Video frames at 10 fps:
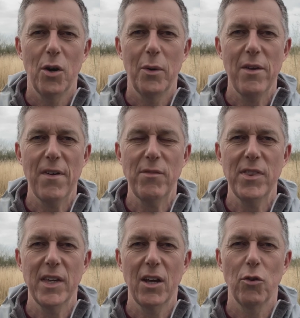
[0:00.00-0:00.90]
if
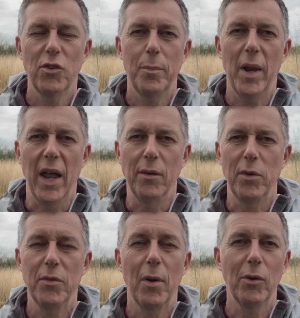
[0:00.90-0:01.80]
everything goes to plan, we've
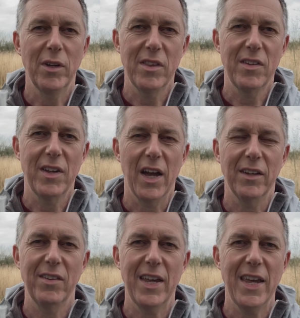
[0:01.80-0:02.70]
spoken to the
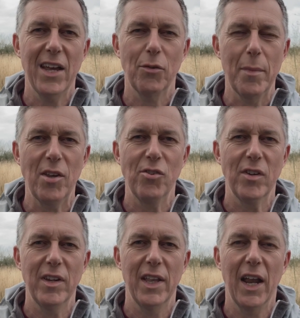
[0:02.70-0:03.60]
CRT, as we
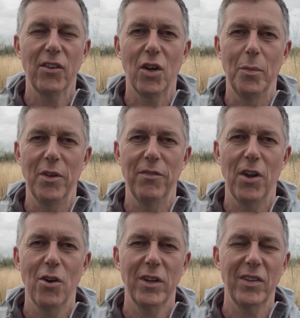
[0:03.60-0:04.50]
mentioned in the last couple of
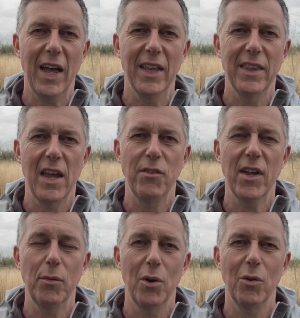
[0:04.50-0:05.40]
vlogs, and they've
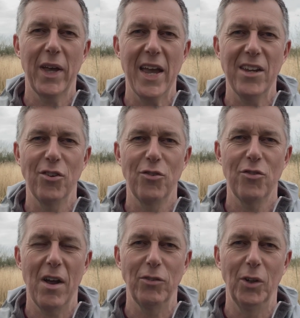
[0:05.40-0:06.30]
said we're okay to
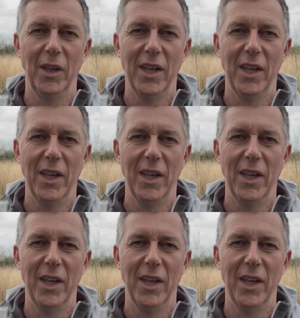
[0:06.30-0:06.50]
travel.